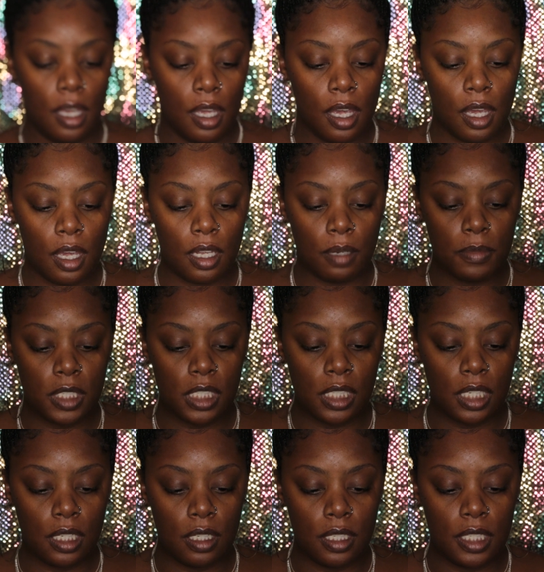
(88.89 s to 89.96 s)
and I'm just
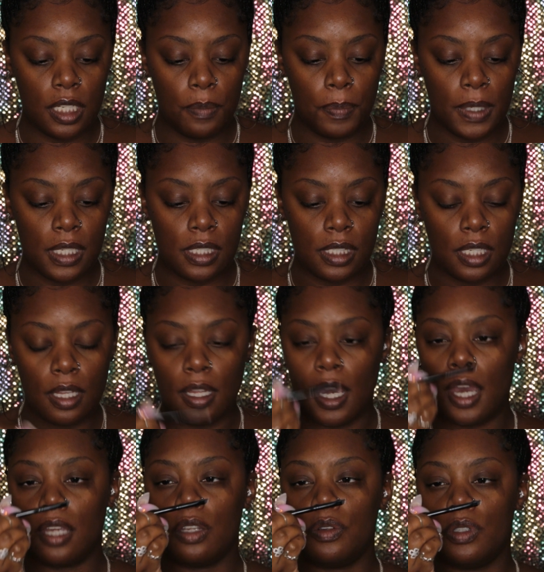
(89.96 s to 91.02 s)
going to dip into
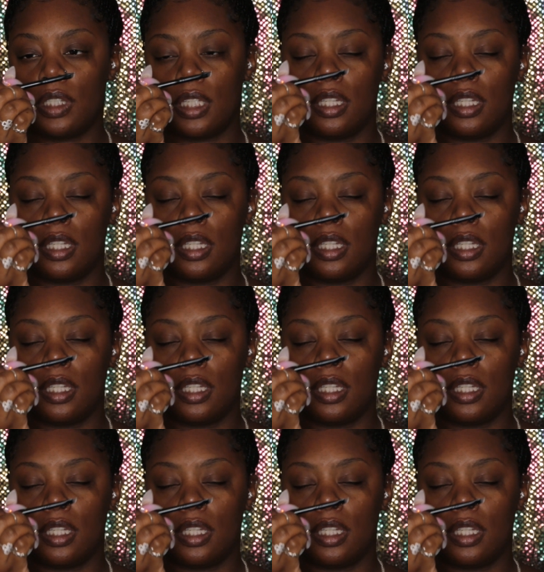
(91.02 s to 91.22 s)
that using